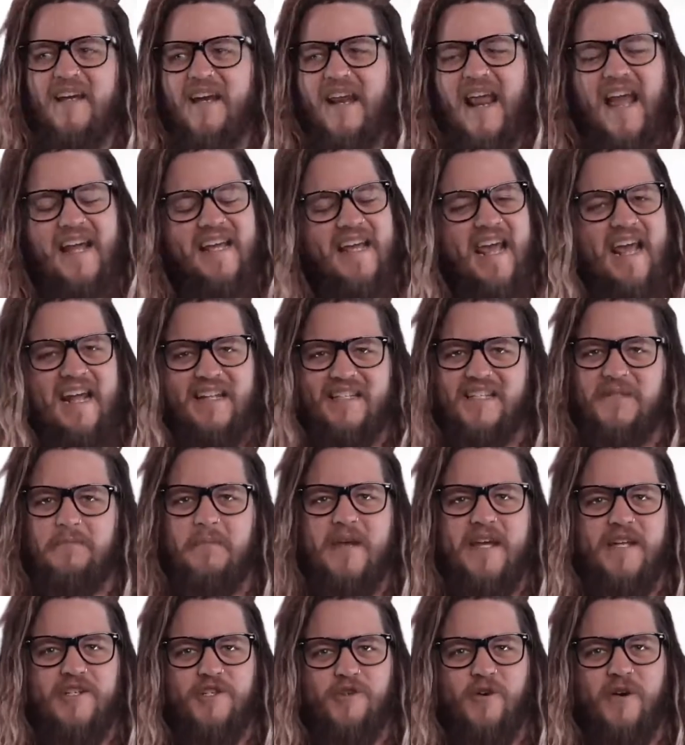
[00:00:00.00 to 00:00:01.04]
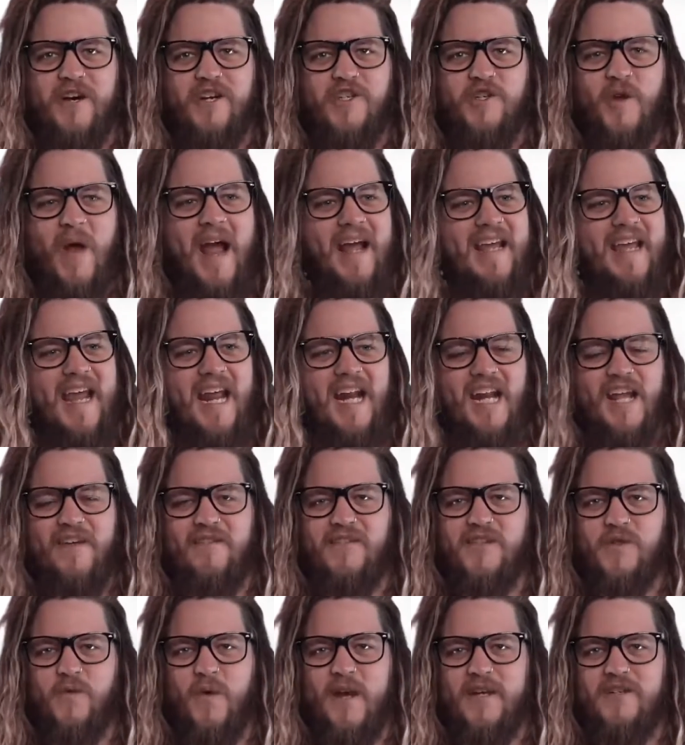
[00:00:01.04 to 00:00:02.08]
And I can't speak tree, so I can't even
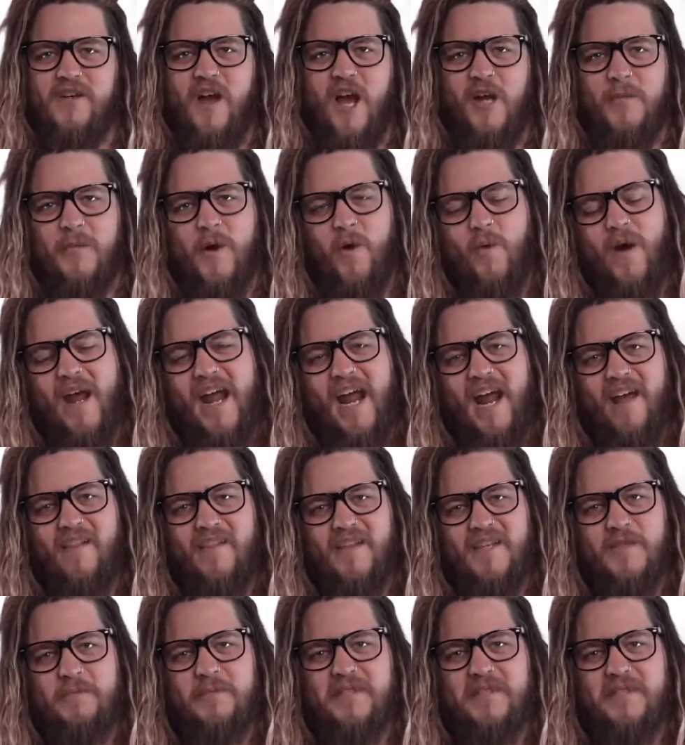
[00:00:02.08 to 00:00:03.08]
sweet talk my way out of this